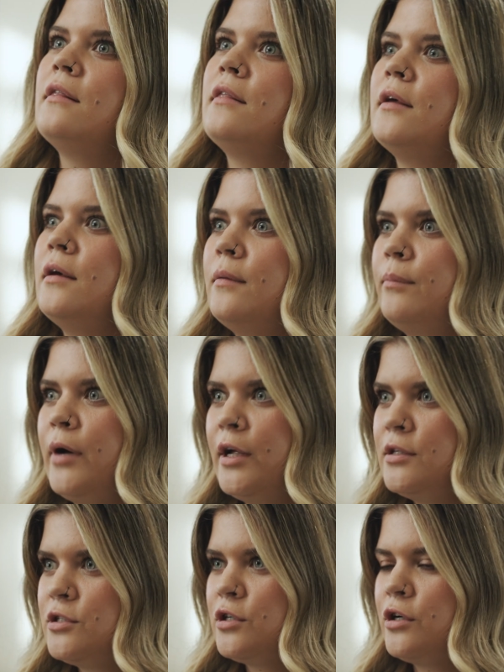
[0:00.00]
the
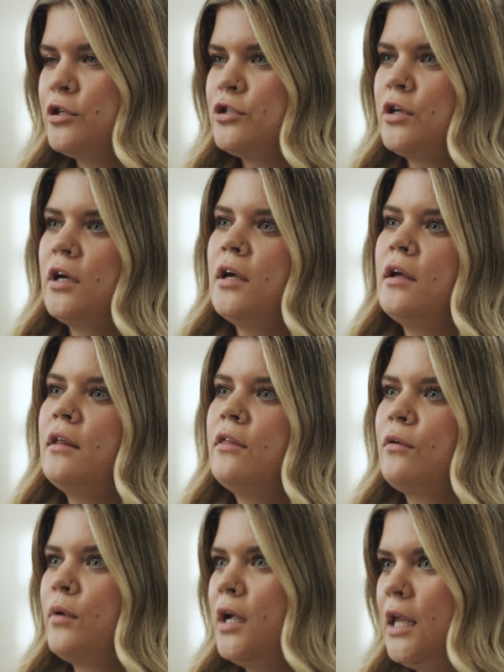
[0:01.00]
brain surgery,
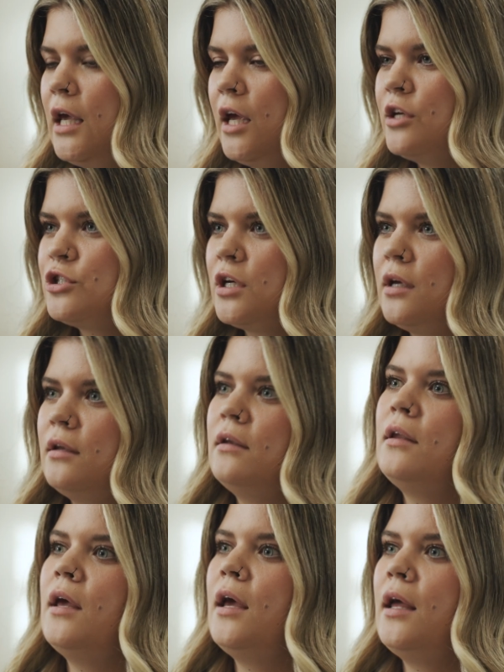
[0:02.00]
the
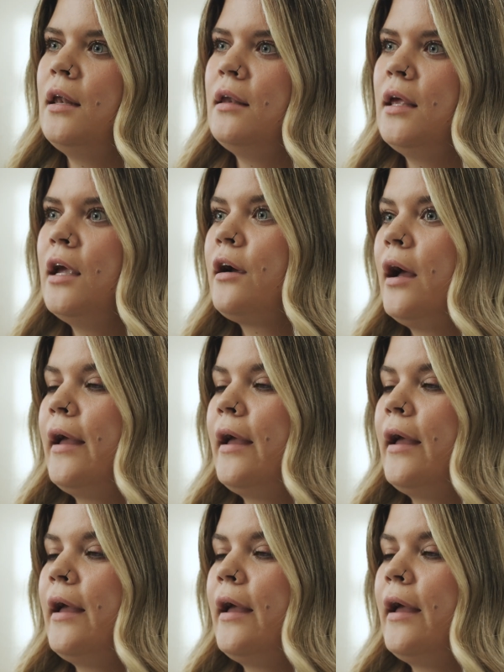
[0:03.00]
radiation, and here I